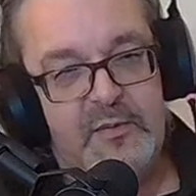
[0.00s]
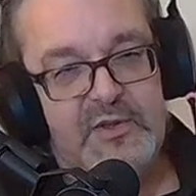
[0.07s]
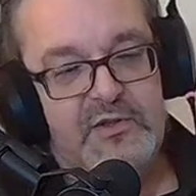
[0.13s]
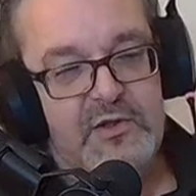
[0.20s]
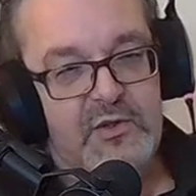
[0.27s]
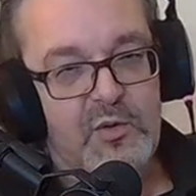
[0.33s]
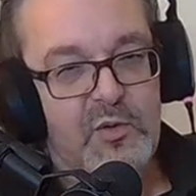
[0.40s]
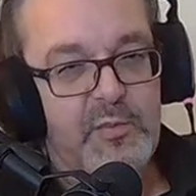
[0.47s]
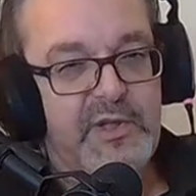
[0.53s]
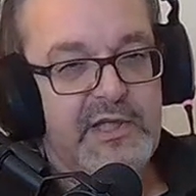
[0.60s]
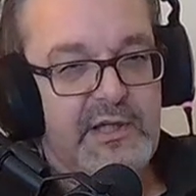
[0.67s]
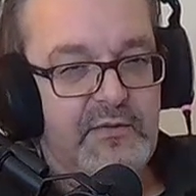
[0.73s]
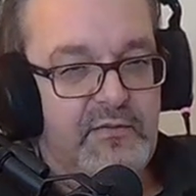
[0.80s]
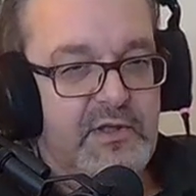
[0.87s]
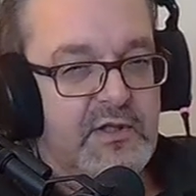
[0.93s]
We should all be
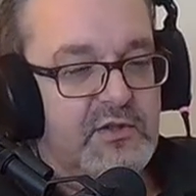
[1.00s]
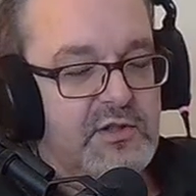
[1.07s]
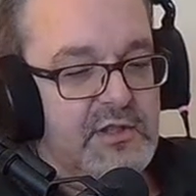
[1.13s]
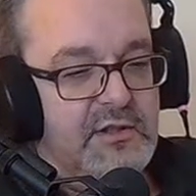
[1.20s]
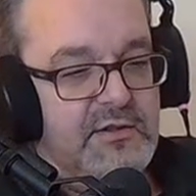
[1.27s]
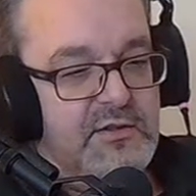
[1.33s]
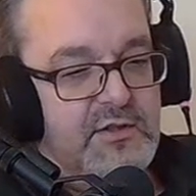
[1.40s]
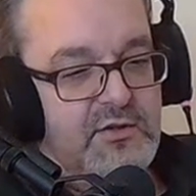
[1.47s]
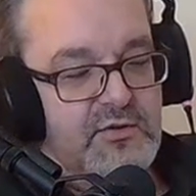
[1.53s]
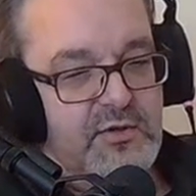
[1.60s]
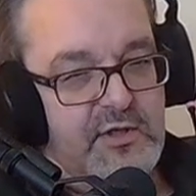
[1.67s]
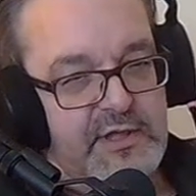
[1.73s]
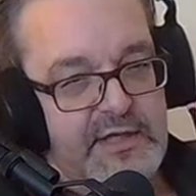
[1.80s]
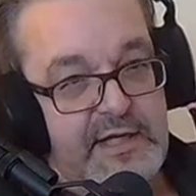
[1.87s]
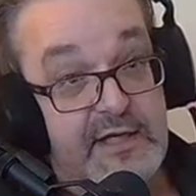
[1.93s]
given a chance to
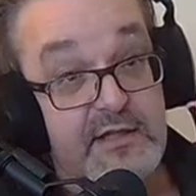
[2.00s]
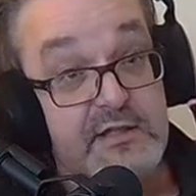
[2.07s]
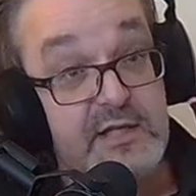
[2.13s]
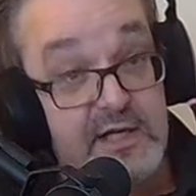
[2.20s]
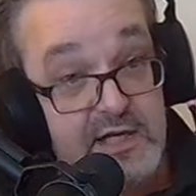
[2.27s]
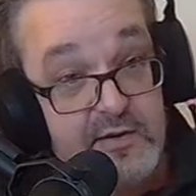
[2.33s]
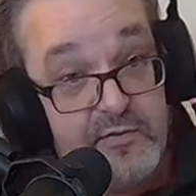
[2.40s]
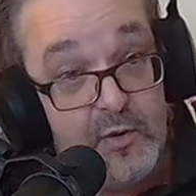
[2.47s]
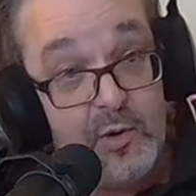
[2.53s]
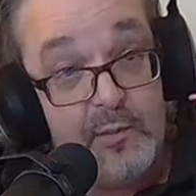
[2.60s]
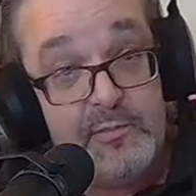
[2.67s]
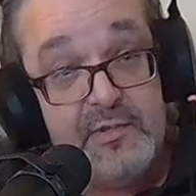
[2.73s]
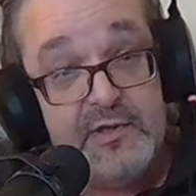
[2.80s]
try it. In tea form.